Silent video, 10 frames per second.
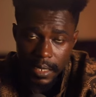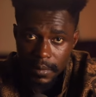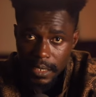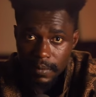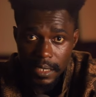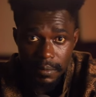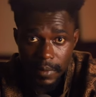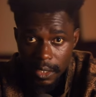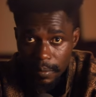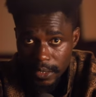And um, if the
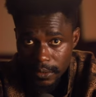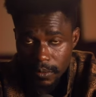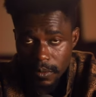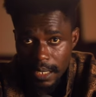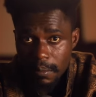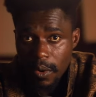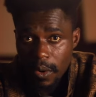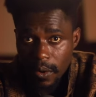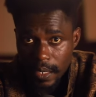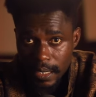developer should work more